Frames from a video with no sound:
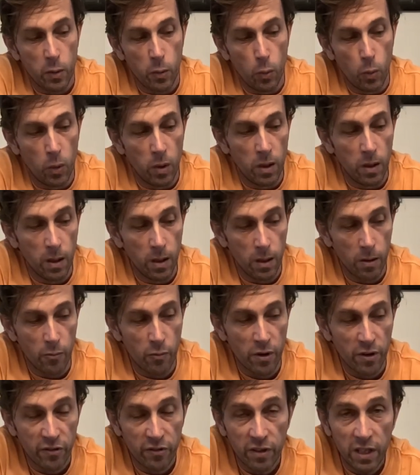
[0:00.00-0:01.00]
will
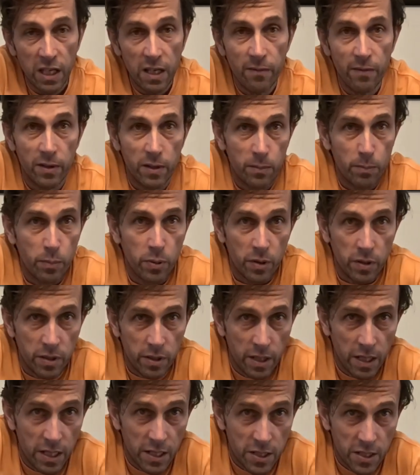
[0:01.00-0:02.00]
receive it
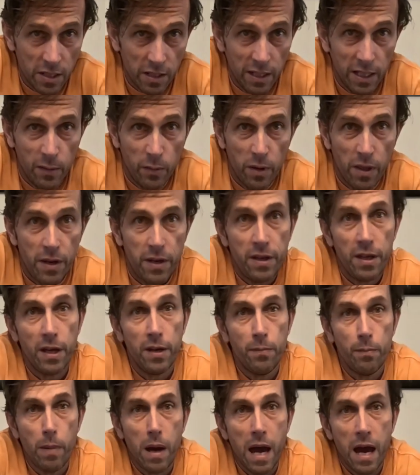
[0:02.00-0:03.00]
potentially with a
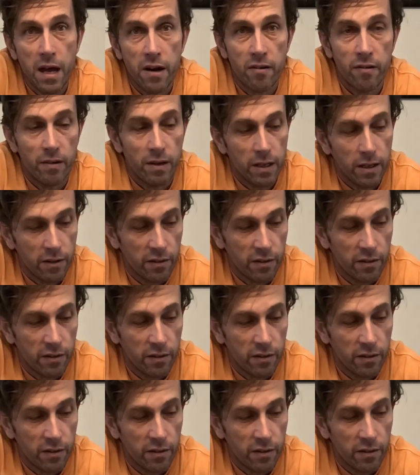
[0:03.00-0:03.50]
dead battery.